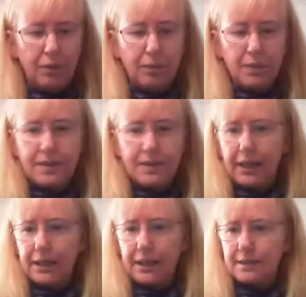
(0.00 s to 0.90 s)
we're
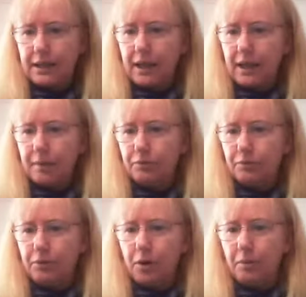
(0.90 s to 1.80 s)
seeing is coming
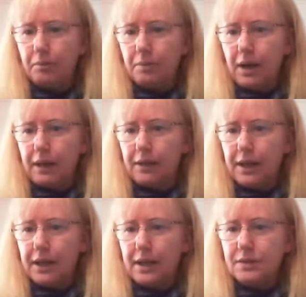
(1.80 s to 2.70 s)
from
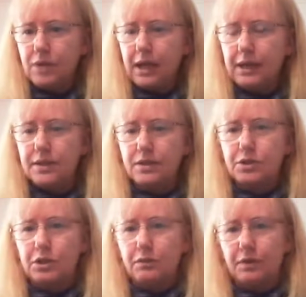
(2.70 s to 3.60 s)
the Australian
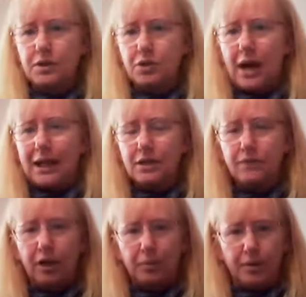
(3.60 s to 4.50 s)
Institute for Training and
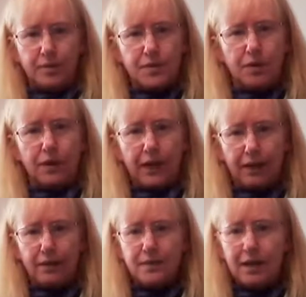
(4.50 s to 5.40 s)
Development. So again,
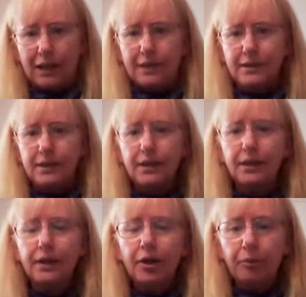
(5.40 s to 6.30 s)
this L&D
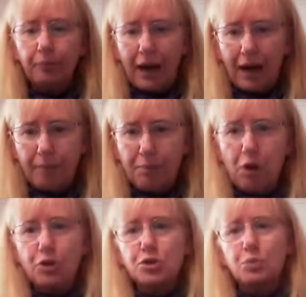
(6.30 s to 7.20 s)

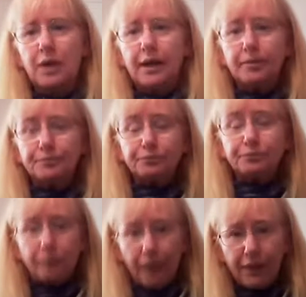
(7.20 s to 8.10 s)
approach where
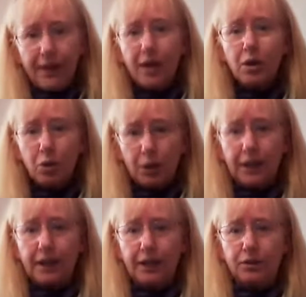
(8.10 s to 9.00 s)
they're
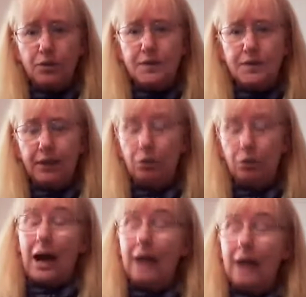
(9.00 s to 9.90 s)
looking at using or
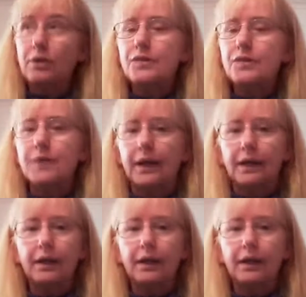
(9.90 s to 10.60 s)
are using